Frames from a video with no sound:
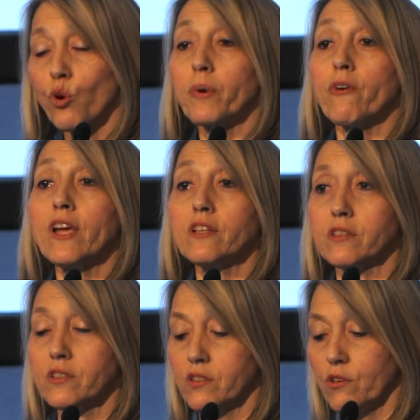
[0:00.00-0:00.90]

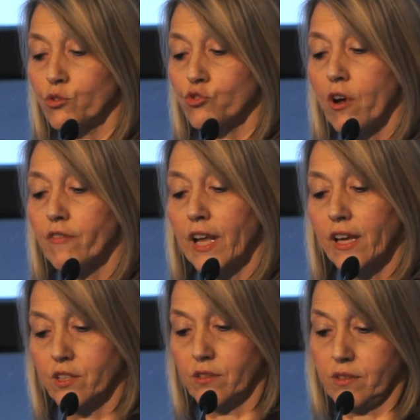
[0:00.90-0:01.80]
operators or travel
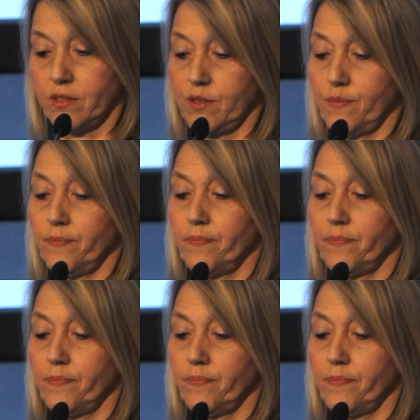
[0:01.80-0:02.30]
agents.